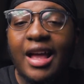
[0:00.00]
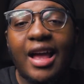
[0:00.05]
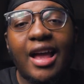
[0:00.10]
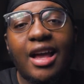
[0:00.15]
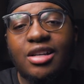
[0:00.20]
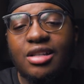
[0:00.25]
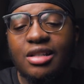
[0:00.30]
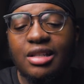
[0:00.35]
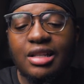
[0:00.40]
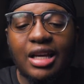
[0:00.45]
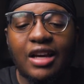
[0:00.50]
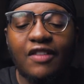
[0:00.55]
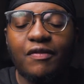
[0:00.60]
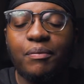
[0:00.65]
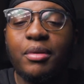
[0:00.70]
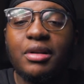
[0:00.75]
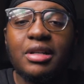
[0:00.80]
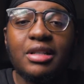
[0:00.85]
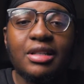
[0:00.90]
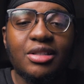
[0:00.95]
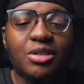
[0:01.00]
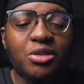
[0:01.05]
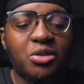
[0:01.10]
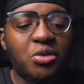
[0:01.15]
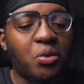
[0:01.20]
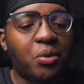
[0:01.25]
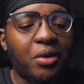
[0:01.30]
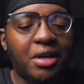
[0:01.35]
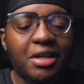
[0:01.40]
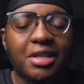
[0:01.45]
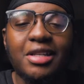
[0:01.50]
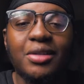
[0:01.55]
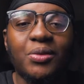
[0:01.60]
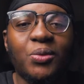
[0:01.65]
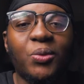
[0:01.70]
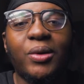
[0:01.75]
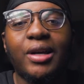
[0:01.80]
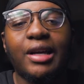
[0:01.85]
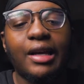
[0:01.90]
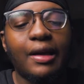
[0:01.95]
Actually, I've been in a
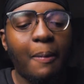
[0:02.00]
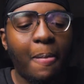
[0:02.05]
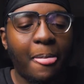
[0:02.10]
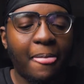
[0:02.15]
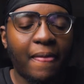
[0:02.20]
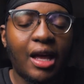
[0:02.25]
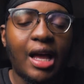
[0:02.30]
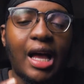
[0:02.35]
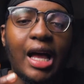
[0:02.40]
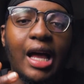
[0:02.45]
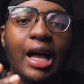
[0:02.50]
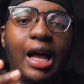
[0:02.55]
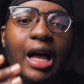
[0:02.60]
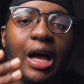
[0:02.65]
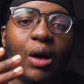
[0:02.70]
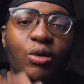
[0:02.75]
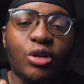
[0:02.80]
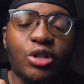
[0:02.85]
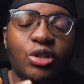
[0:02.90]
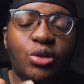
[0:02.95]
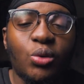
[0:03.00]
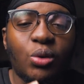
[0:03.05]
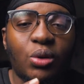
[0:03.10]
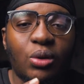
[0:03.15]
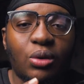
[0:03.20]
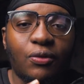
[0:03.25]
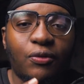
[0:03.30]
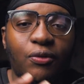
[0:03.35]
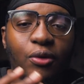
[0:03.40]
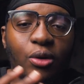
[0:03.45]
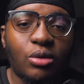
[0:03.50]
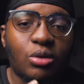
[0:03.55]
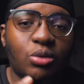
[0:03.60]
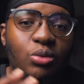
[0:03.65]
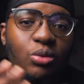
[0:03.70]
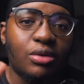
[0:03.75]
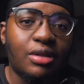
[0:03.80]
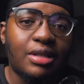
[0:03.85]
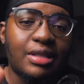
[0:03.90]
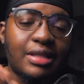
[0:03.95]
situation where I was shooting
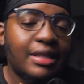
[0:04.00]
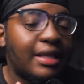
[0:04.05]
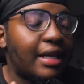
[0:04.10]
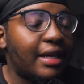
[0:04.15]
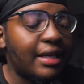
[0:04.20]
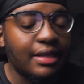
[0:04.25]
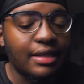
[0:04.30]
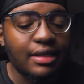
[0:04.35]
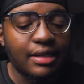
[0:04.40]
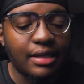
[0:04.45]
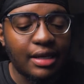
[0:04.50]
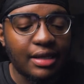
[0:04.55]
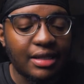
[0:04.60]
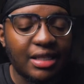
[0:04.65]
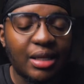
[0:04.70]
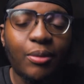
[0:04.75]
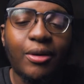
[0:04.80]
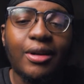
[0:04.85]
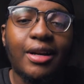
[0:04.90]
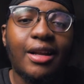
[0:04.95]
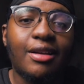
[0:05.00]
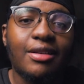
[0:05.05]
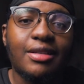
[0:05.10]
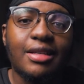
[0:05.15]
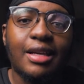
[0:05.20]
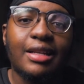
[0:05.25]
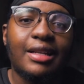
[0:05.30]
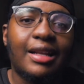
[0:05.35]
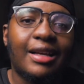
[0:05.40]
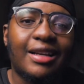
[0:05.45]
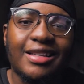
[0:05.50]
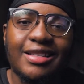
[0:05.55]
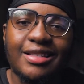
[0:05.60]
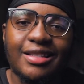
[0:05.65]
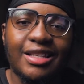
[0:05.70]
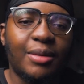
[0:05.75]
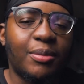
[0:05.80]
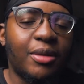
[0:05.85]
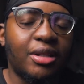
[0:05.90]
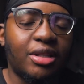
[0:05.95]
photos with this lens and someone else had like a
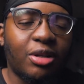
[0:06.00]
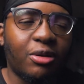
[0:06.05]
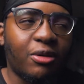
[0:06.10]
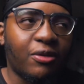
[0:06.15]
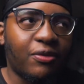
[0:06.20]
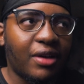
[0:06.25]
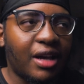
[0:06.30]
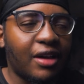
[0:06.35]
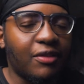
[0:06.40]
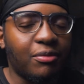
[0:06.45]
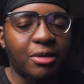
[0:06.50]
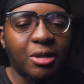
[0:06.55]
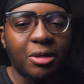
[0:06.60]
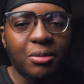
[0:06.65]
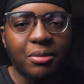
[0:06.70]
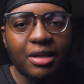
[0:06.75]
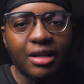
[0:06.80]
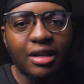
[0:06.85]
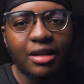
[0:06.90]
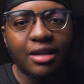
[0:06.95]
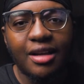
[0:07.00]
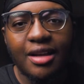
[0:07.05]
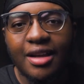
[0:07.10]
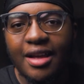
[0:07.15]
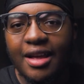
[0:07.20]
Sigma 35mm,